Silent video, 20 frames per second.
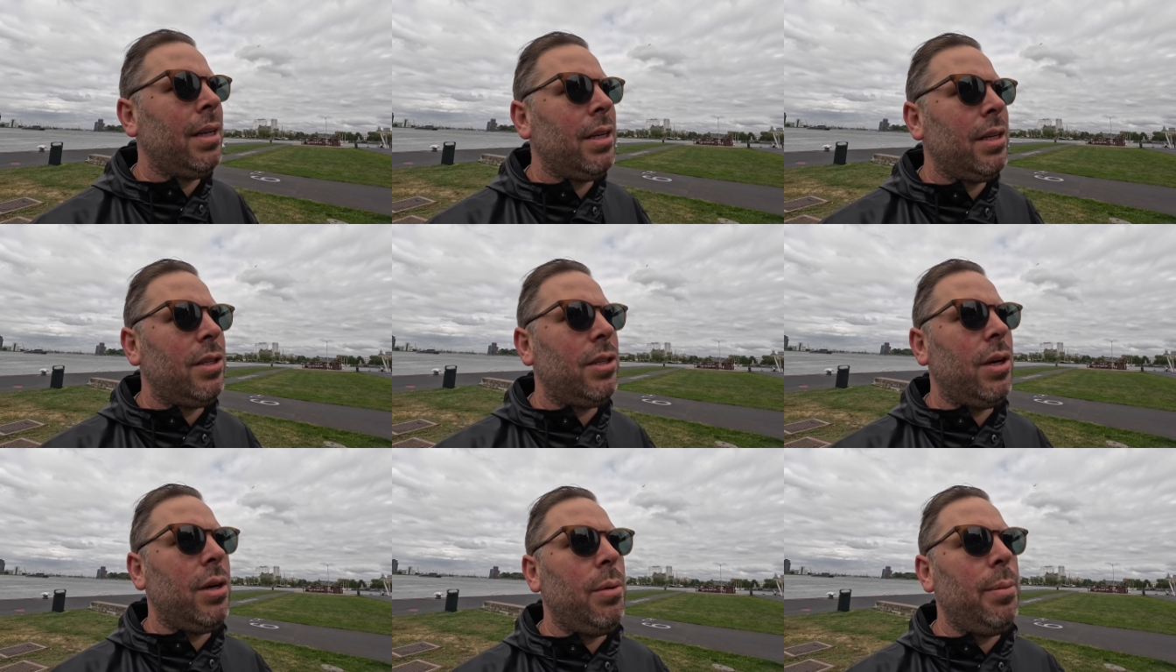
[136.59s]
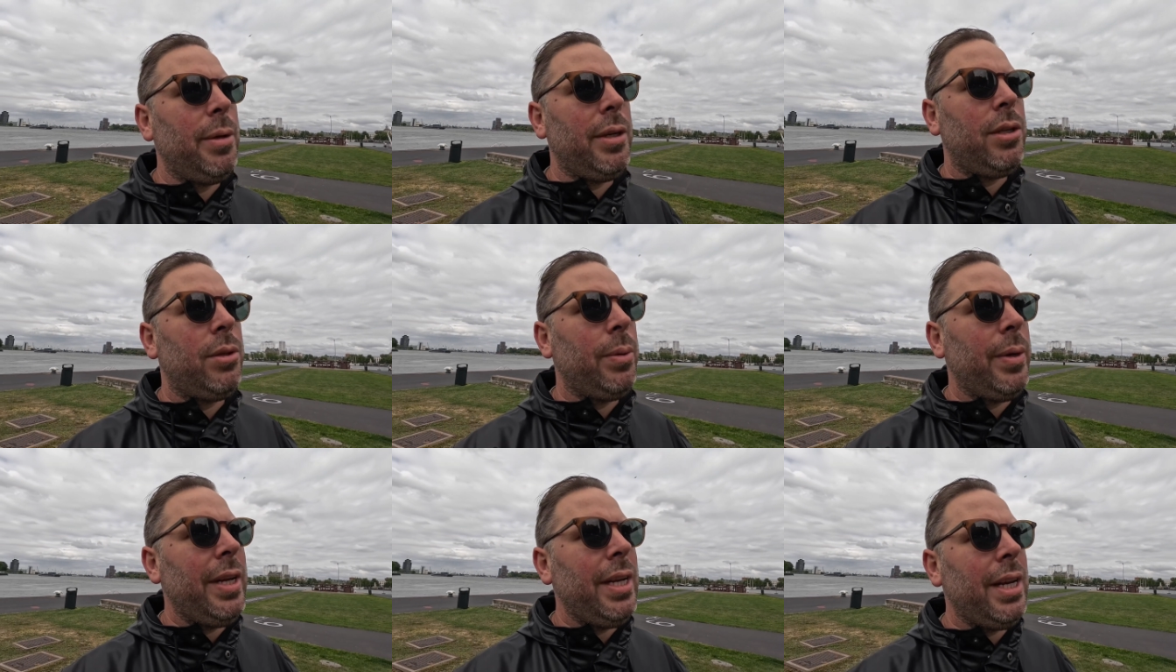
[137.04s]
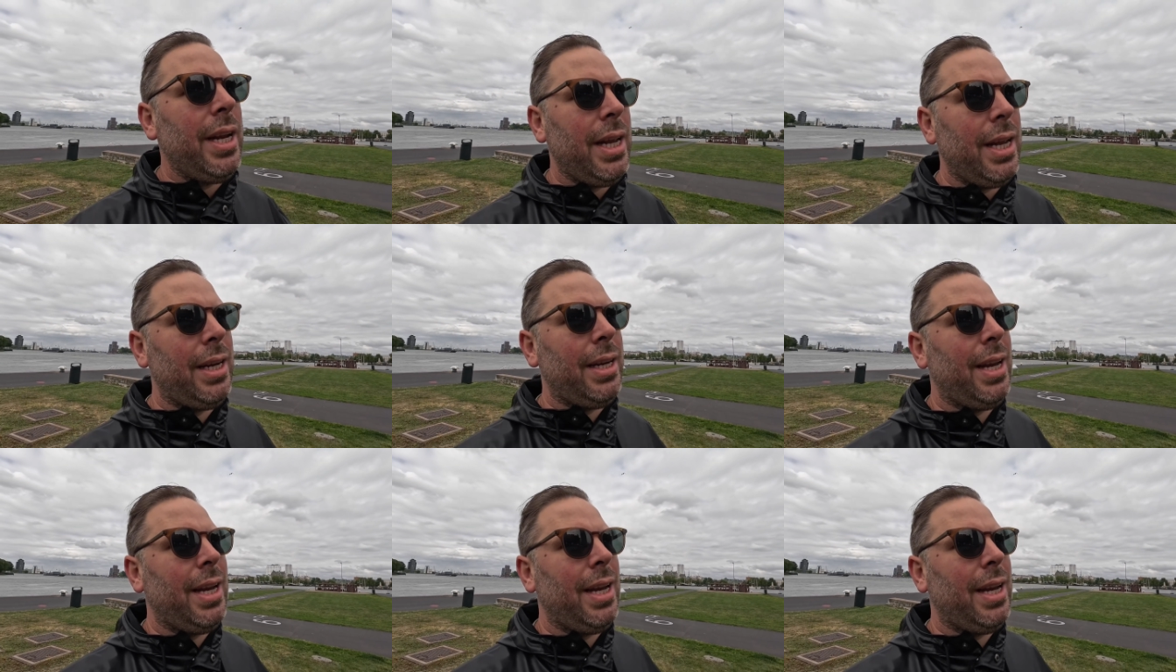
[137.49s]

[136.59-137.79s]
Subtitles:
So between